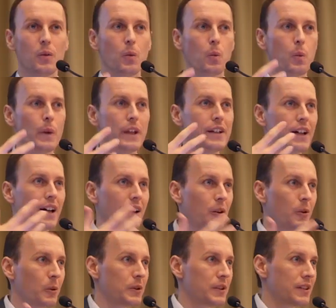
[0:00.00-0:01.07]

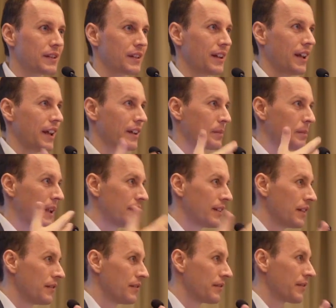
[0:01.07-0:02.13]
without
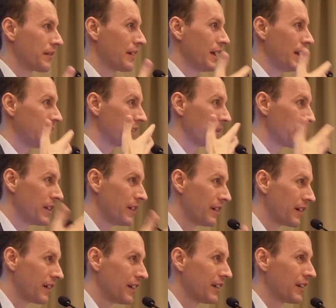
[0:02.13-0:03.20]
expensive
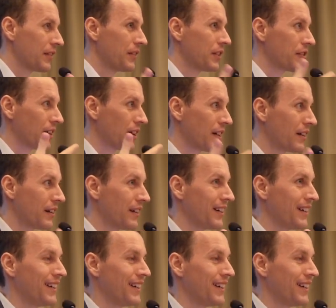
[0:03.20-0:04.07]
intermediaries, which are